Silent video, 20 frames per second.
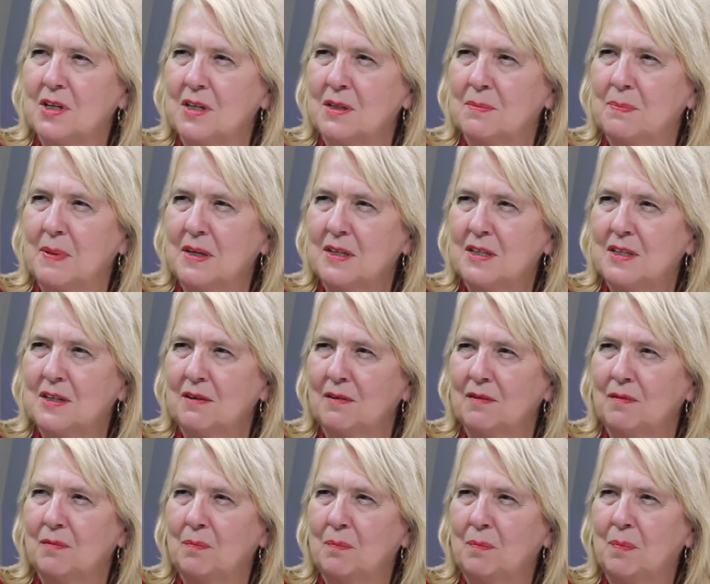
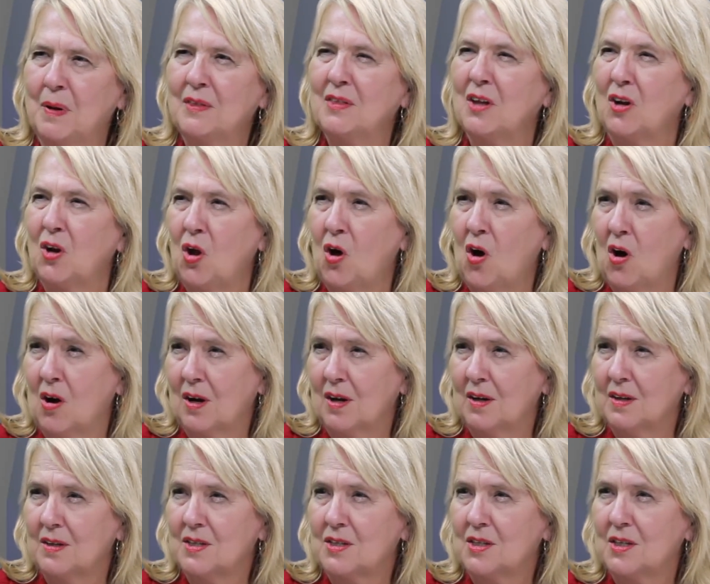expensive, but the
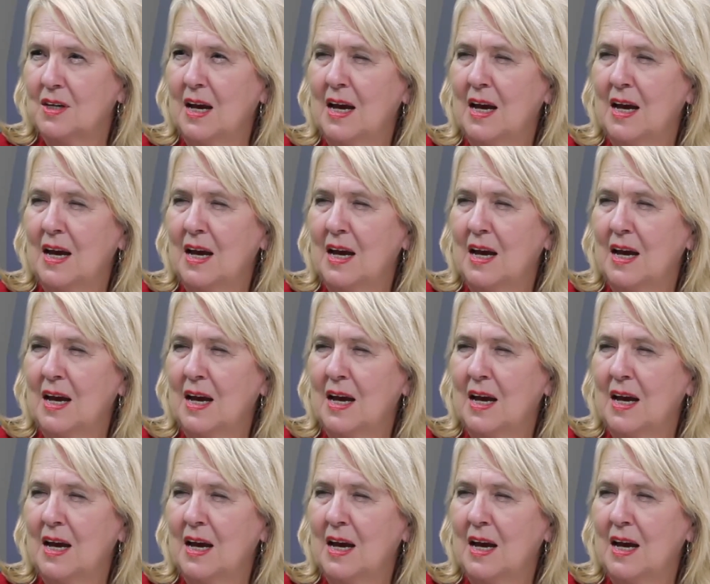longest.